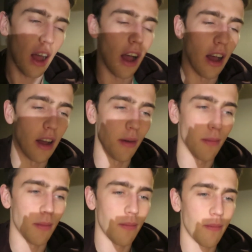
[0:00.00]

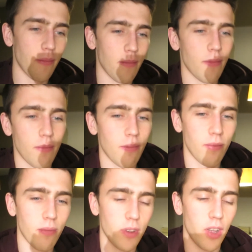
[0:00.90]
um,
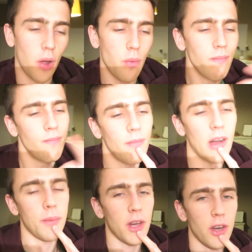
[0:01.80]
go, hmm,
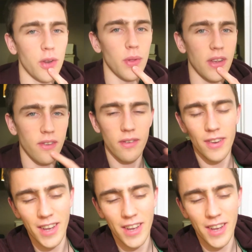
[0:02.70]
how am I going to do this?